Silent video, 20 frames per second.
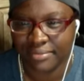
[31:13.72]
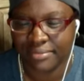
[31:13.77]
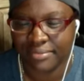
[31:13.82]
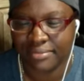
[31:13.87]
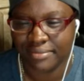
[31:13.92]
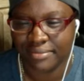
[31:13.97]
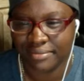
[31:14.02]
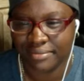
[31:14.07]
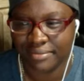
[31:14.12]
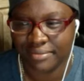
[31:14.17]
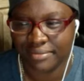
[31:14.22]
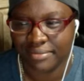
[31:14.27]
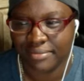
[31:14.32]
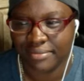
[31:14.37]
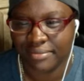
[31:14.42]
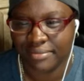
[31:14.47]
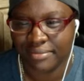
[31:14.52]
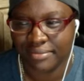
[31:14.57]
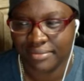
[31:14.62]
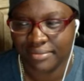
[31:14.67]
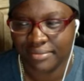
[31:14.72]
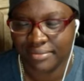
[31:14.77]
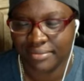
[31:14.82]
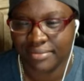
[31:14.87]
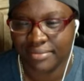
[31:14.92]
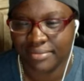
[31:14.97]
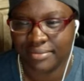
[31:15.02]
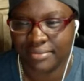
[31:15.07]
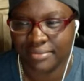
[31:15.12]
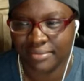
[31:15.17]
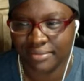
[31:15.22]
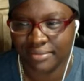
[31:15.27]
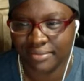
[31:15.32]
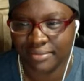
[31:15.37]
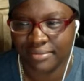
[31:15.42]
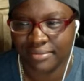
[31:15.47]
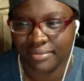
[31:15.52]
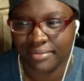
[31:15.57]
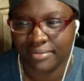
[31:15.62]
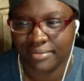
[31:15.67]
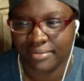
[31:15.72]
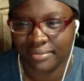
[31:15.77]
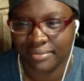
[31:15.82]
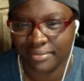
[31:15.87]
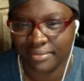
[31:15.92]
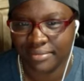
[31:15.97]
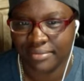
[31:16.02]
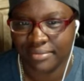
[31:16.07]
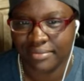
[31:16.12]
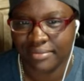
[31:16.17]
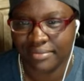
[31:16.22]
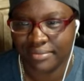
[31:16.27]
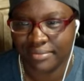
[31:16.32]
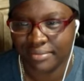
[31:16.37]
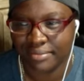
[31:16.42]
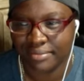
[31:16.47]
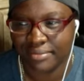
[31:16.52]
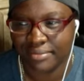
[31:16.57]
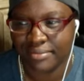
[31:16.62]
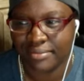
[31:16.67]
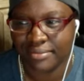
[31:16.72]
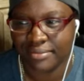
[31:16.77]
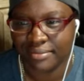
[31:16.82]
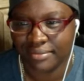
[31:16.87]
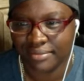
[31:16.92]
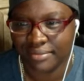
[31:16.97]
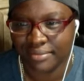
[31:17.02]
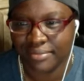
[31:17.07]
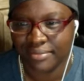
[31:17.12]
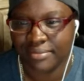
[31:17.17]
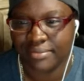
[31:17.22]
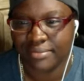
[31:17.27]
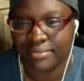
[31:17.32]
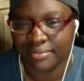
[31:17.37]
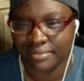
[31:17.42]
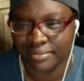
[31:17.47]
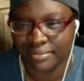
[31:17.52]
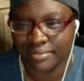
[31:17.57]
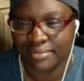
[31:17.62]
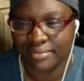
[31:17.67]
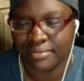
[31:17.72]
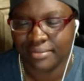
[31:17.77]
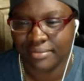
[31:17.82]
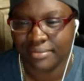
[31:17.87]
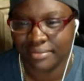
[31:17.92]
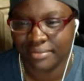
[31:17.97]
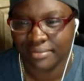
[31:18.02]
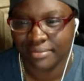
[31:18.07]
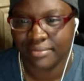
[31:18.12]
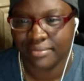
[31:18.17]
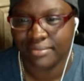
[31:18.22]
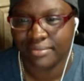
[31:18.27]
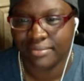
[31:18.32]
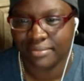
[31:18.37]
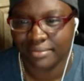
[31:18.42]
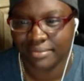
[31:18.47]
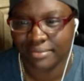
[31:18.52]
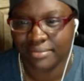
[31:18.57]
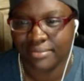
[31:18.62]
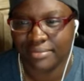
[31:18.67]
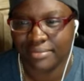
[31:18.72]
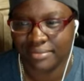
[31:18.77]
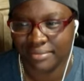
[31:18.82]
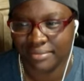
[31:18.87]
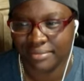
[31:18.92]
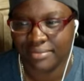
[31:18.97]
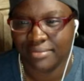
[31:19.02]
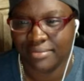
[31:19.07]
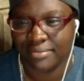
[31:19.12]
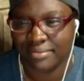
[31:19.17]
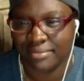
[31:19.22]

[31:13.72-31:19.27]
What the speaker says: The person shown says nothing.